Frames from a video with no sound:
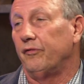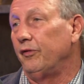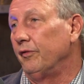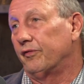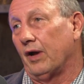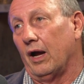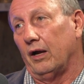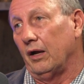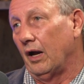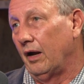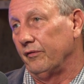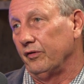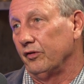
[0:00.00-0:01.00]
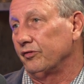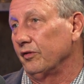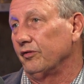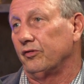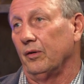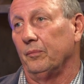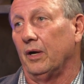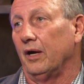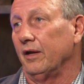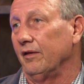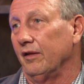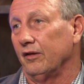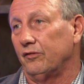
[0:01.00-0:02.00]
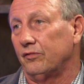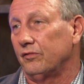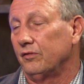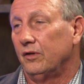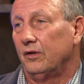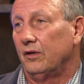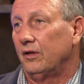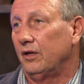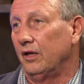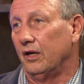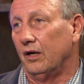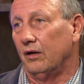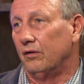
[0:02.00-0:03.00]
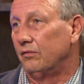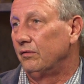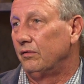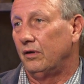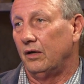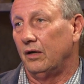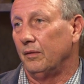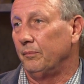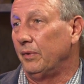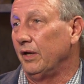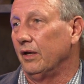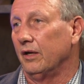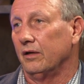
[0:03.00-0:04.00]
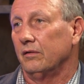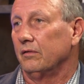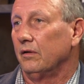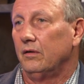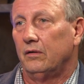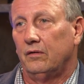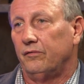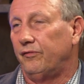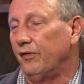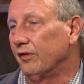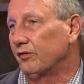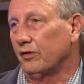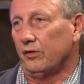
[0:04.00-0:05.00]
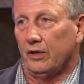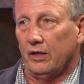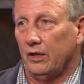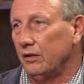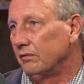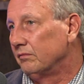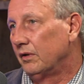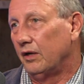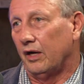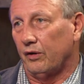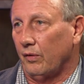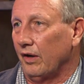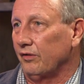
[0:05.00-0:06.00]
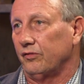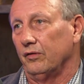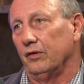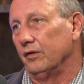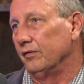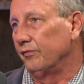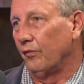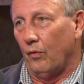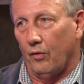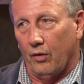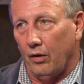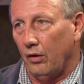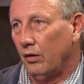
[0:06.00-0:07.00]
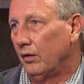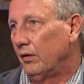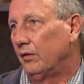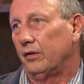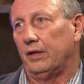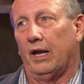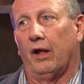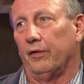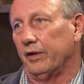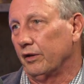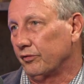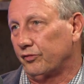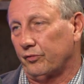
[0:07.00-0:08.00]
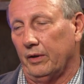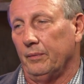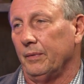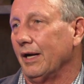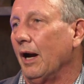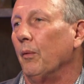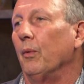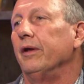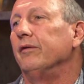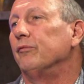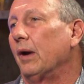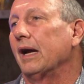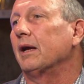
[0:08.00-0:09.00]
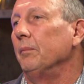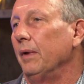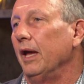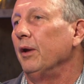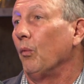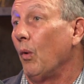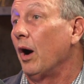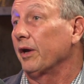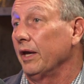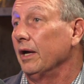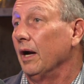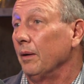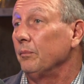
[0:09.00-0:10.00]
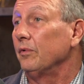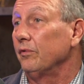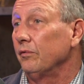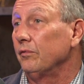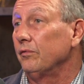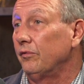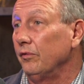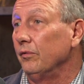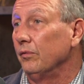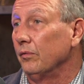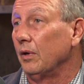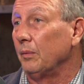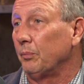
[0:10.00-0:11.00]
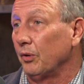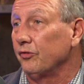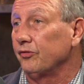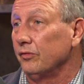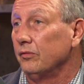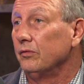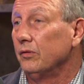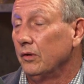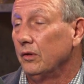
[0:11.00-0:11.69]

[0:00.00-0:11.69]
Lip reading: if you've got obviously somebody that's, being physically aggressive or yelling or screaming, I wouldn't recommend walking up to a person